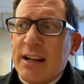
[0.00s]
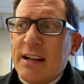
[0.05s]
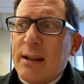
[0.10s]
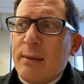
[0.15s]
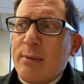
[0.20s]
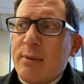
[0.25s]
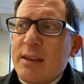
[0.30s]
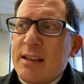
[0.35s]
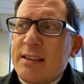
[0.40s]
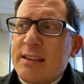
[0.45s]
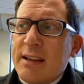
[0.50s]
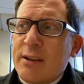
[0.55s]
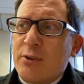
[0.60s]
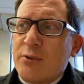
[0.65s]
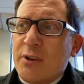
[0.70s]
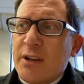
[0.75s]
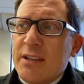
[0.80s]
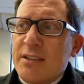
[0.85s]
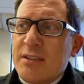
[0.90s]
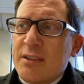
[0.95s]
And I think that
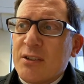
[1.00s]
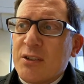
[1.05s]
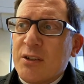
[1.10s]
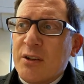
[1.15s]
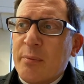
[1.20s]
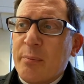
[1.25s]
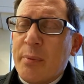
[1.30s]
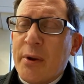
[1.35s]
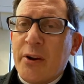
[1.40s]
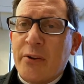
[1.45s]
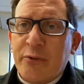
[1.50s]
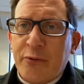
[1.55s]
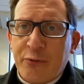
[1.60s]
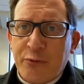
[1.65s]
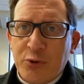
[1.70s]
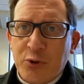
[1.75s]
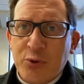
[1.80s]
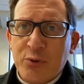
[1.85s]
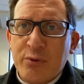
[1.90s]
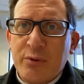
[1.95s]
grace is going to bear
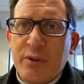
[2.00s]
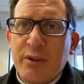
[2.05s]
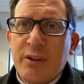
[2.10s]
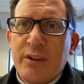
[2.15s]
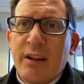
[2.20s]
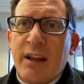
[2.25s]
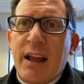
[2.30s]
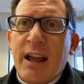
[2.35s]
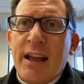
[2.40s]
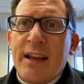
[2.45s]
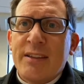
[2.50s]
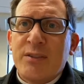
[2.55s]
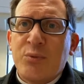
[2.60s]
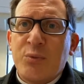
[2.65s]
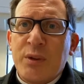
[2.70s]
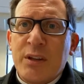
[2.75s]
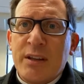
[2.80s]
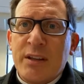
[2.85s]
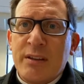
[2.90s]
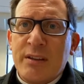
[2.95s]
fruit as
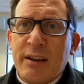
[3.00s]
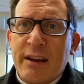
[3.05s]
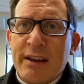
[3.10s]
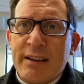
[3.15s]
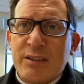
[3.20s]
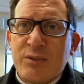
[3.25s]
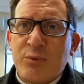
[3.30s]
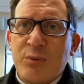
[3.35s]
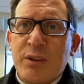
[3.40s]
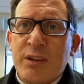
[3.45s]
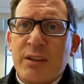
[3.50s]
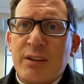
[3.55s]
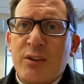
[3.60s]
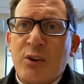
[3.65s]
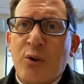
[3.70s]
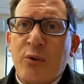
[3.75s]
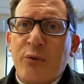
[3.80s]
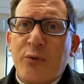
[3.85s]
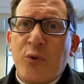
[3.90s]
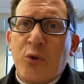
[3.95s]
we
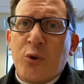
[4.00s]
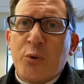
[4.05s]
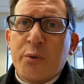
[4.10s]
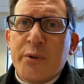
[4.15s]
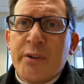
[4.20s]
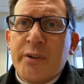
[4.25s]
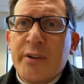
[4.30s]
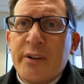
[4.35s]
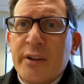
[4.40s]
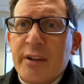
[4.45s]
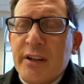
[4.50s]
go forward.